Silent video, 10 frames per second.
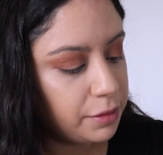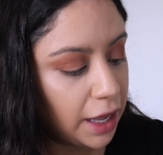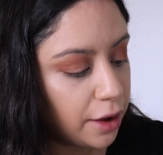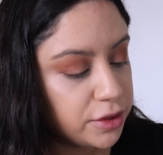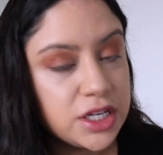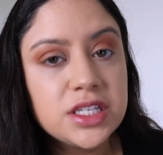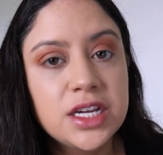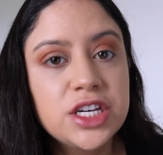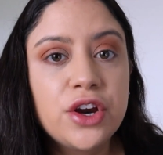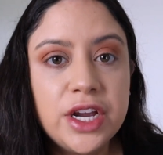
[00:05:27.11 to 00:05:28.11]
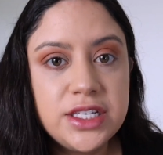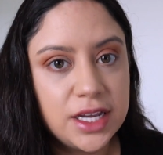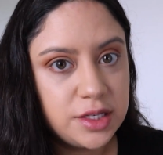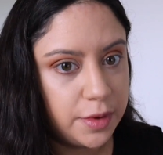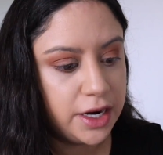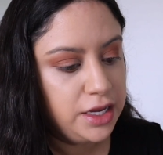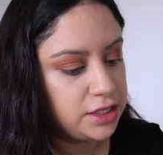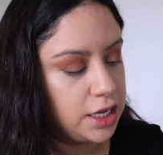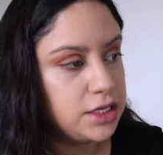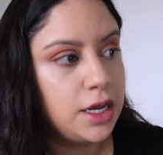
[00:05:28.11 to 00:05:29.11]
But yeah, it was just such a crazy
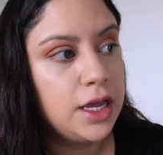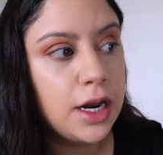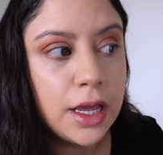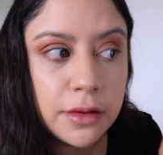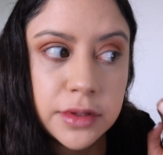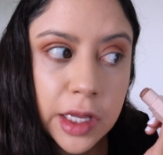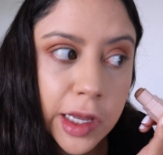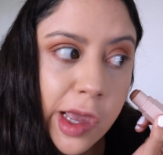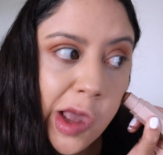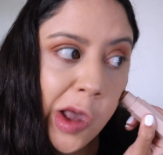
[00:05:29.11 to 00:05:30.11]
experience last night, and I was like,